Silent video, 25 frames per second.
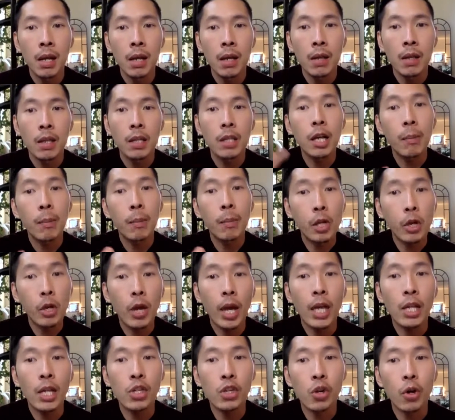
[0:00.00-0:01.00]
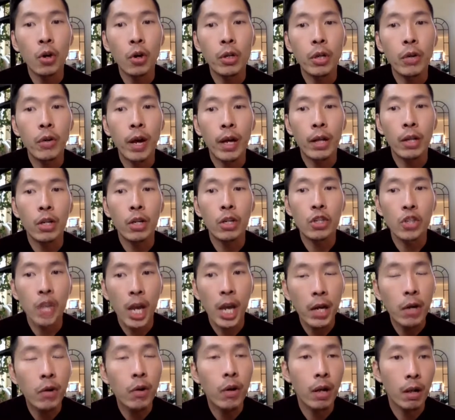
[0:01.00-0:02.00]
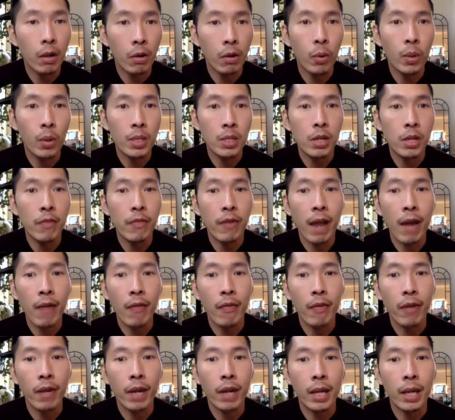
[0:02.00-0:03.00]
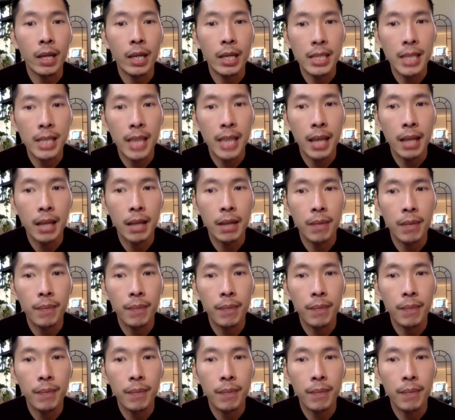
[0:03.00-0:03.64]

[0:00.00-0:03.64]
the WHO Director General, who is of African descent.